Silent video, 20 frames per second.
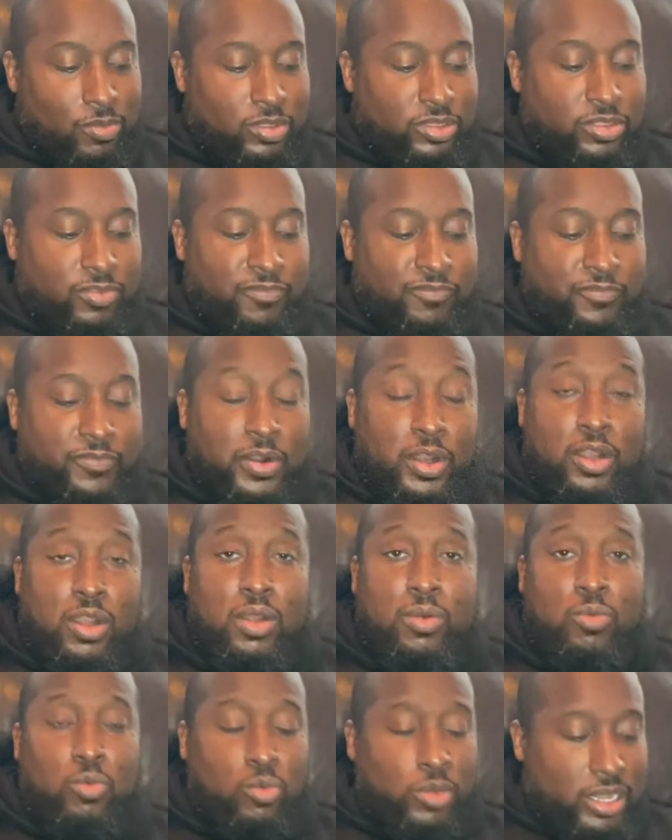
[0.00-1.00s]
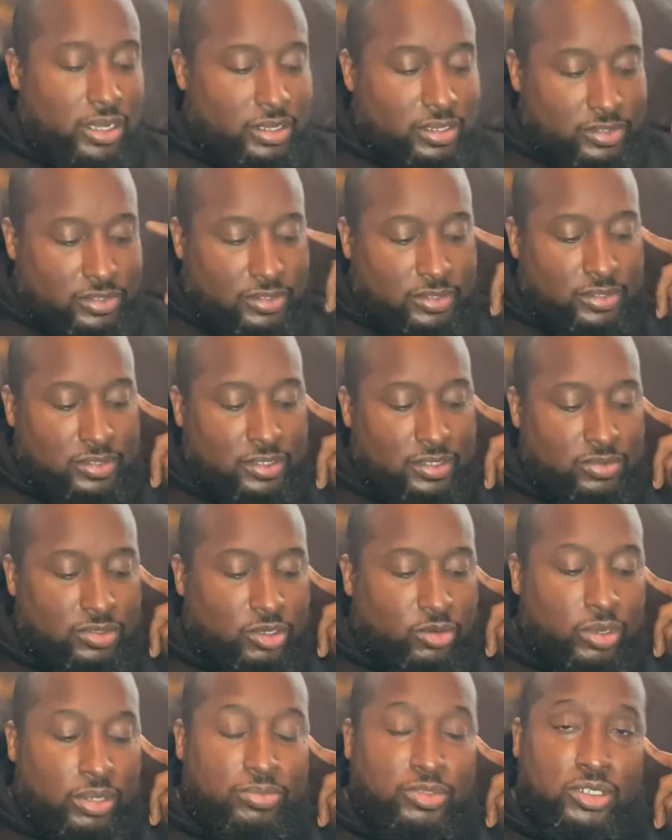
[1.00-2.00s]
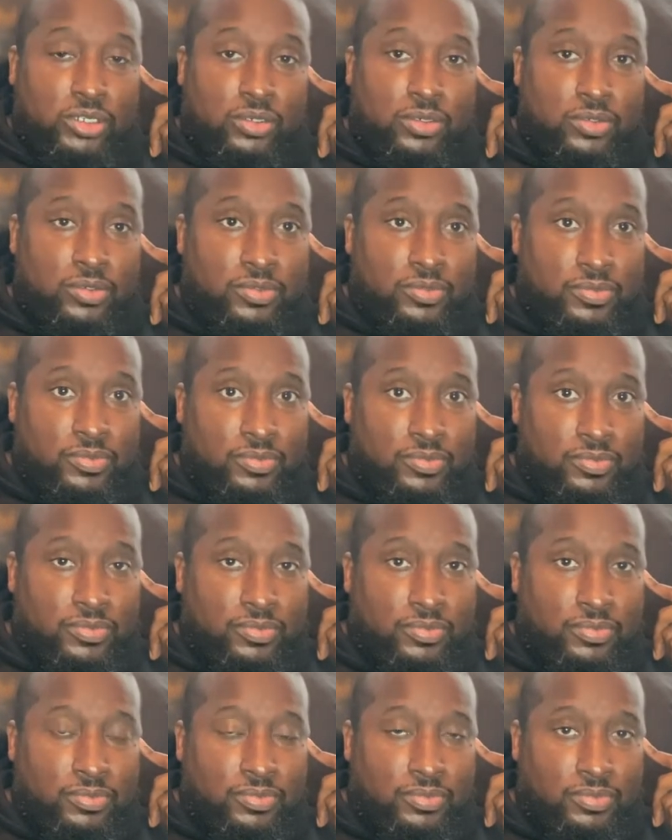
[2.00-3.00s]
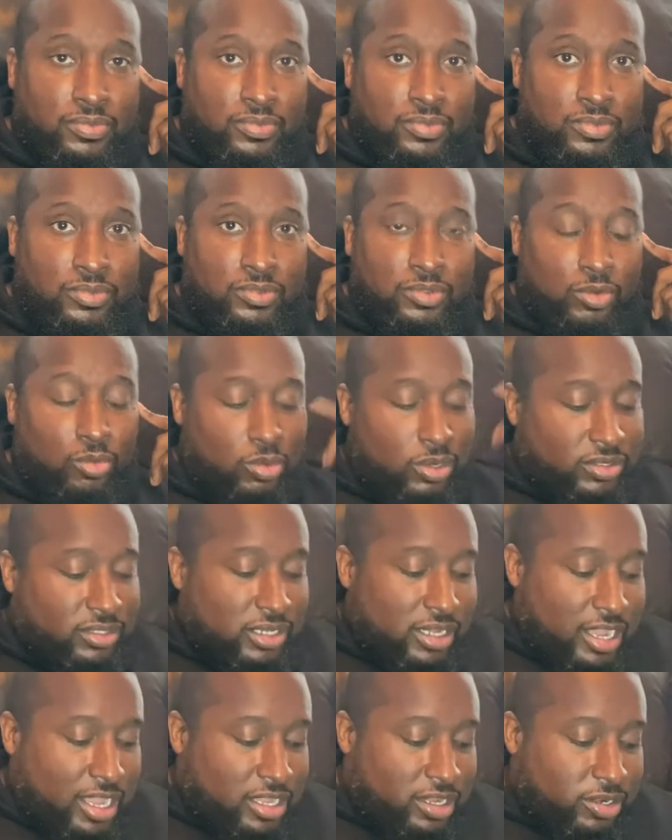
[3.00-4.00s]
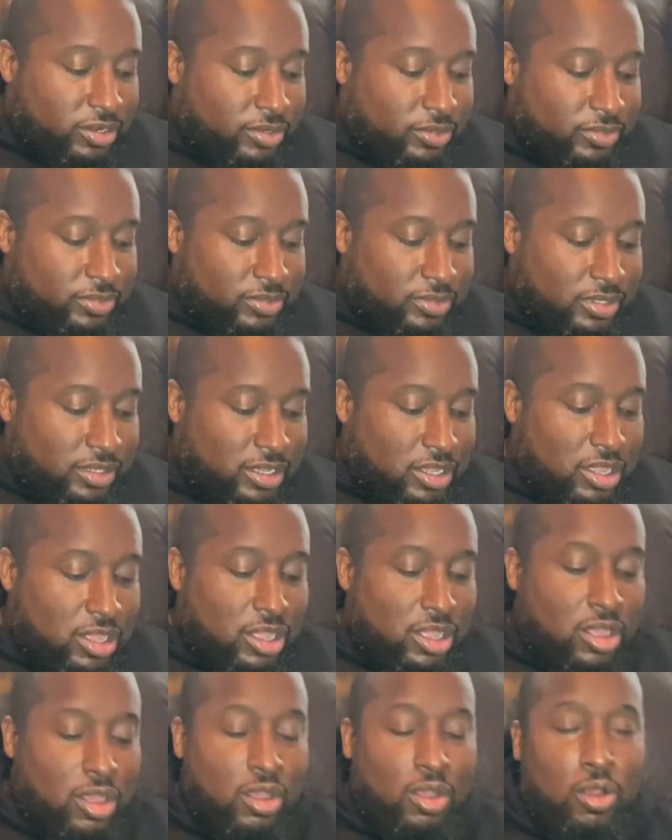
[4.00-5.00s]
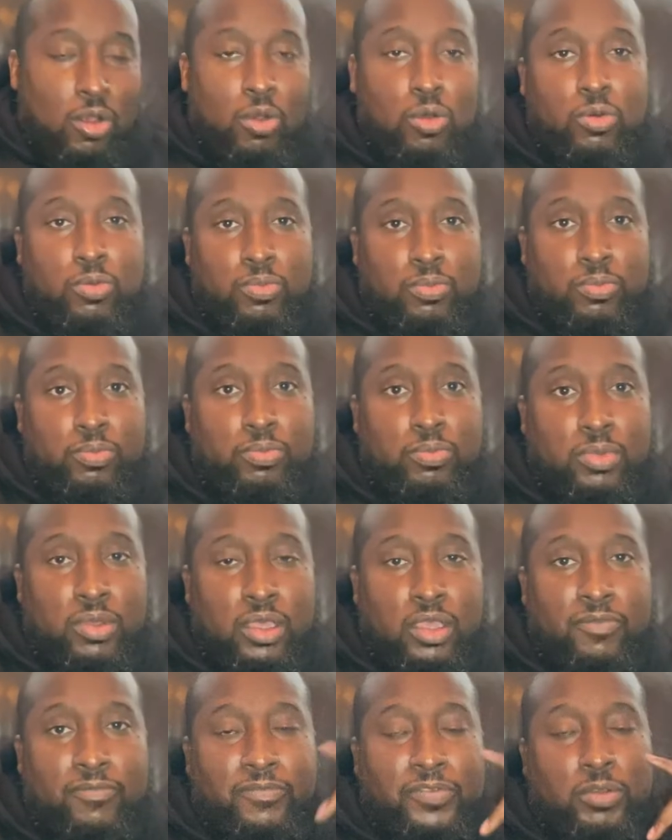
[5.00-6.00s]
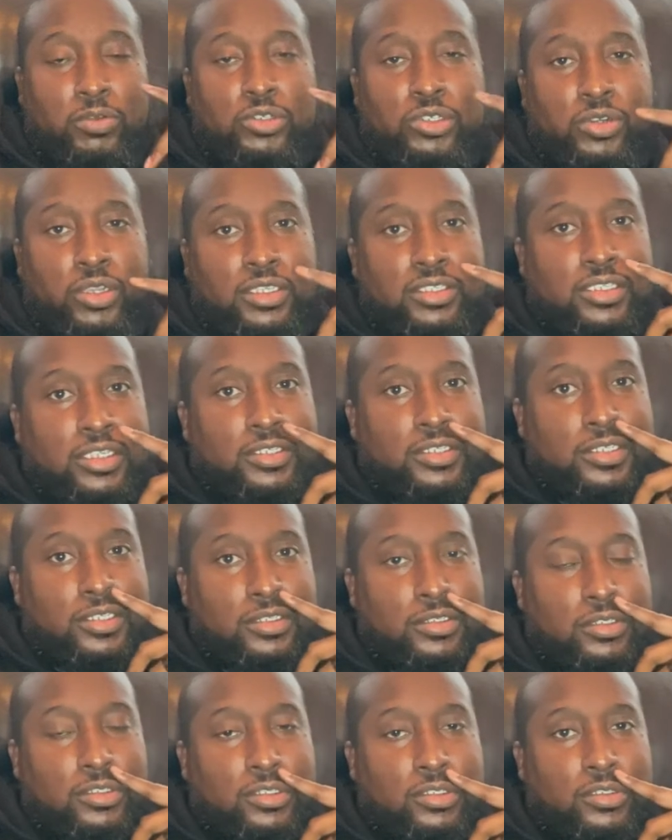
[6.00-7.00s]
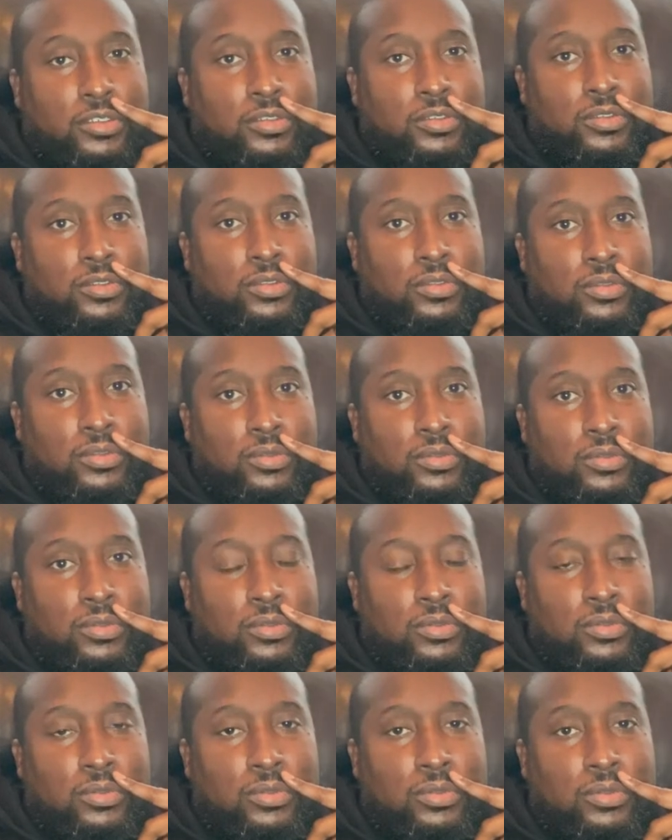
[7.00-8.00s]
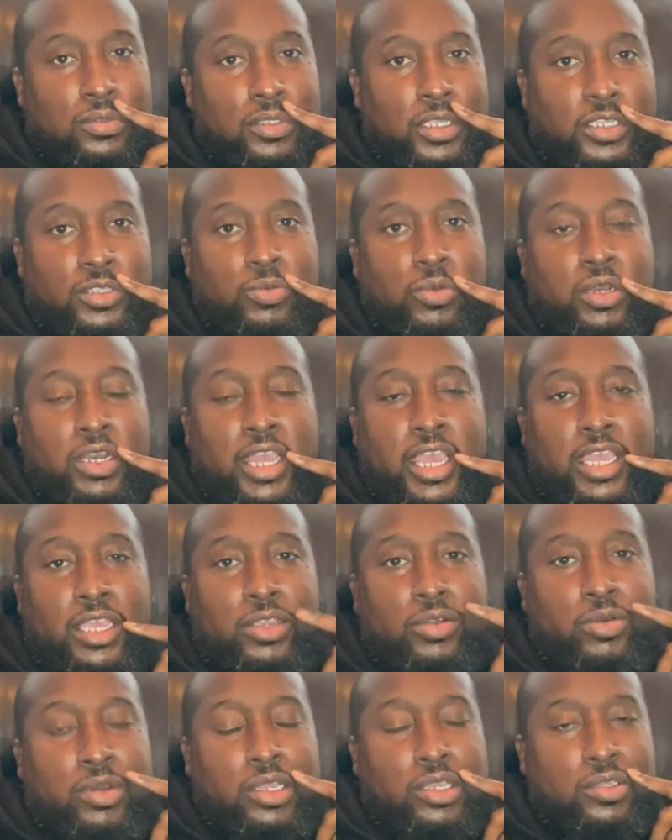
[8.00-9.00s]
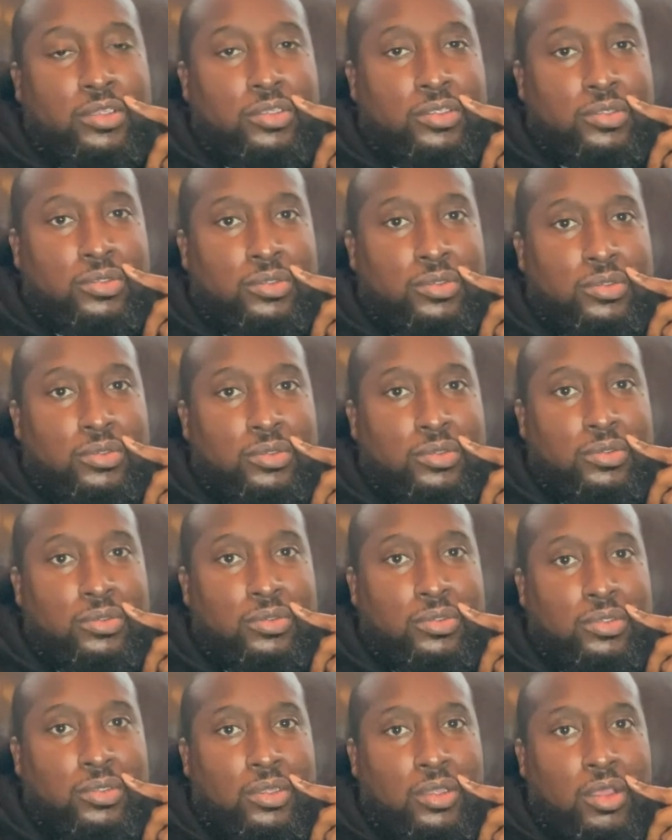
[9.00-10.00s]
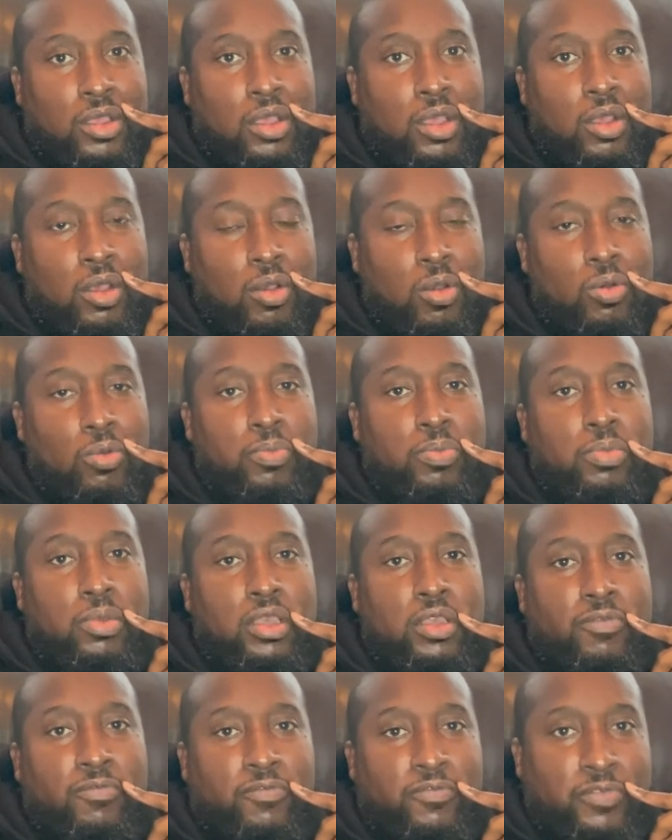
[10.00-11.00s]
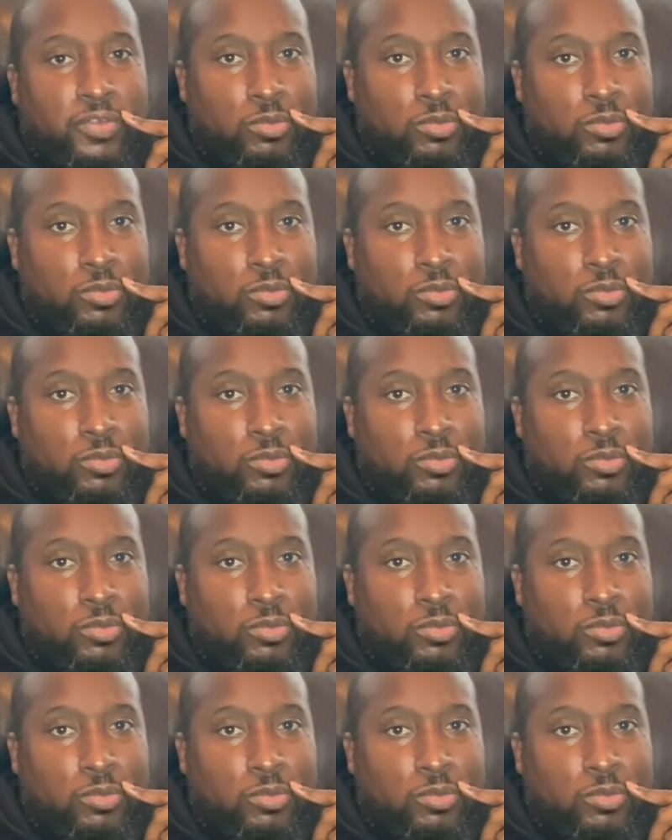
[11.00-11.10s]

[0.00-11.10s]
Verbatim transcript: with the firm witness of Scripture. What's an anchor? Hope and future existence. That's what an anchor is. Hope and